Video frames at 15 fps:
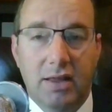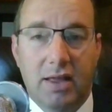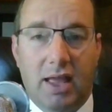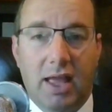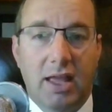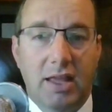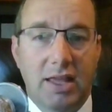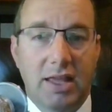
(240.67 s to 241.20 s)

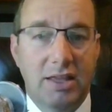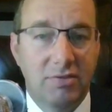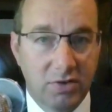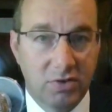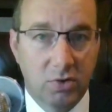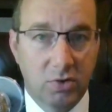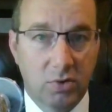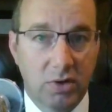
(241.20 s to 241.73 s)
a
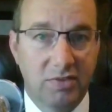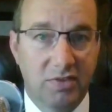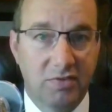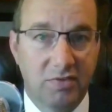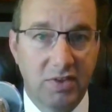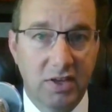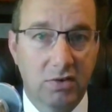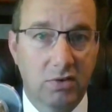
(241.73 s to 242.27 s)
inventory of the
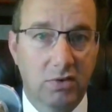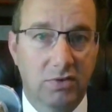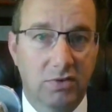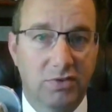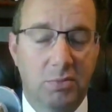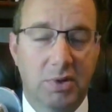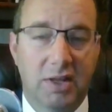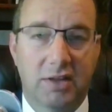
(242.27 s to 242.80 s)
vehicle,
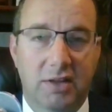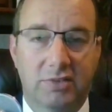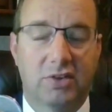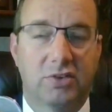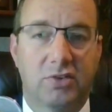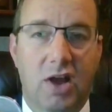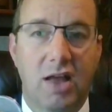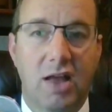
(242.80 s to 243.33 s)
if nobody else
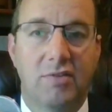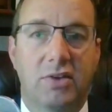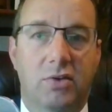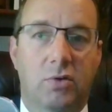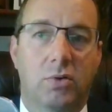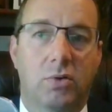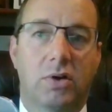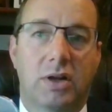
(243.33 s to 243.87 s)
can drive it,
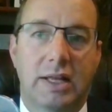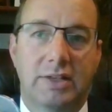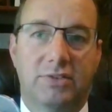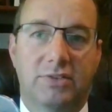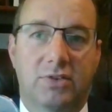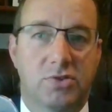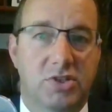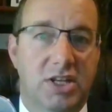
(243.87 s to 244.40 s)
or a
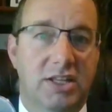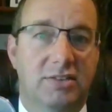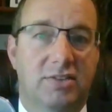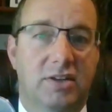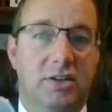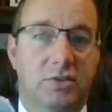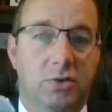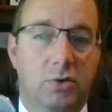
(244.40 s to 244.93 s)
search
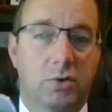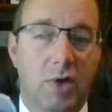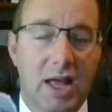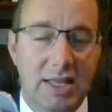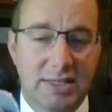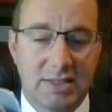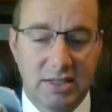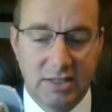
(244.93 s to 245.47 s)
incident to
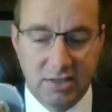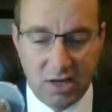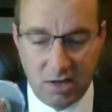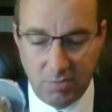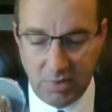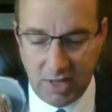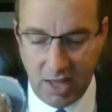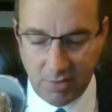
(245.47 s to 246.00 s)
arrest is going
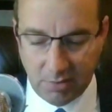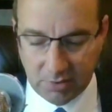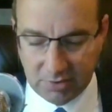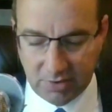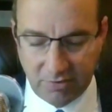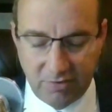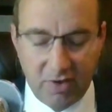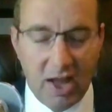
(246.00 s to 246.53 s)
to be able
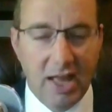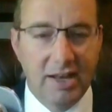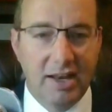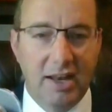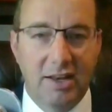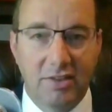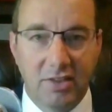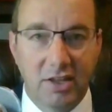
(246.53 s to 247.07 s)
to find
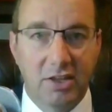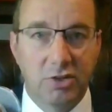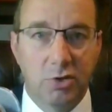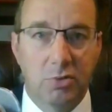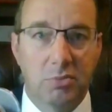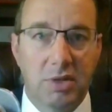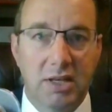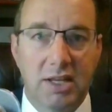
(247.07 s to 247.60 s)
anything in
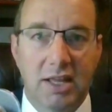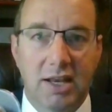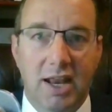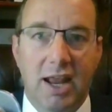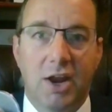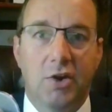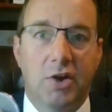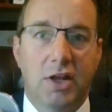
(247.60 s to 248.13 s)
your immediate
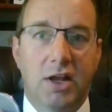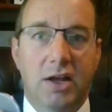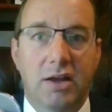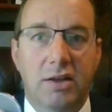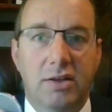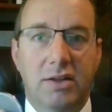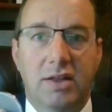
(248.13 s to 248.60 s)
area.